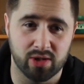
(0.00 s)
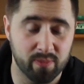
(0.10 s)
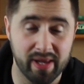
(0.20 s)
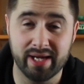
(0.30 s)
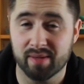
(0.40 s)
you're
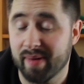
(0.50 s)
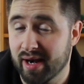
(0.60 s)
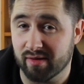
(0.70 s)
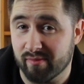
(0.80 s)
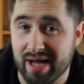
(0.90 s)
playing
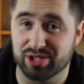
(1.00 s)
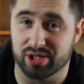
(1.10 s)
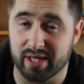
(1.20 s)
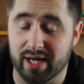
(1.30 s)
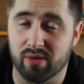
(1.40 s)
competitive
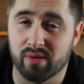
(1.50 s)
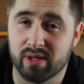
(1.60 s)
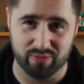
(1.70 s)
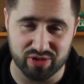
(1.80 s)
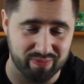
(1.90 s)
Magic now,
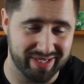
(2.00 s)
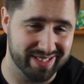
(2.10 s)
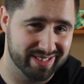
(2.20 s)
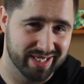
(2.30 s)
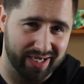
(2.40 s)
which
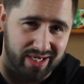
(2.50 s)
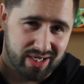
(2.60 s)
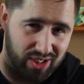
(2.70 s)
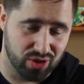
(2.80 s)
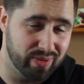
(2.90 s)
means
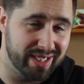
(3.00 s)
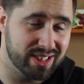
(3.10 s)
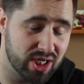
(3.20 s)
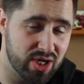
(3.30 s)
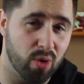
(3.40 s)
you need
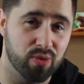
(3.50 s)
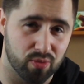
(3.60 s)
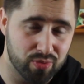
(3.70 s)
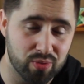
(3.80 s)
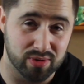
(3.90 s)
to know the
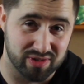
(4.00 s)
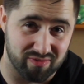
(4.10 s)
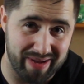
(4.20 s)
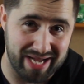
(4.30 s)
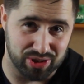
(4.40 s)
rules
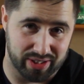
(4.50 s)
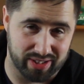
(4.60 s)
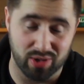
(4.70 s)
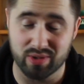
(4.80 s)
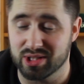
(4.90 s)
of Magic.
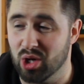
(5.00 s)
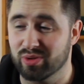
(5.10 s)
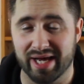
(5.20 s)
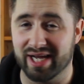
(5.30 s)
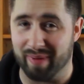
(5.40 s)
There is no
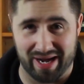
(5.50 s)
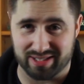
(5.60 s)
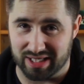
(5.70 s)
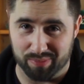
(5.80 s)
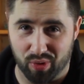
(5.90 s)

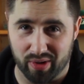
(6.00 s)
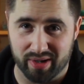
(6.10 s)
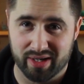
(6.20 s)
takebacks anymore.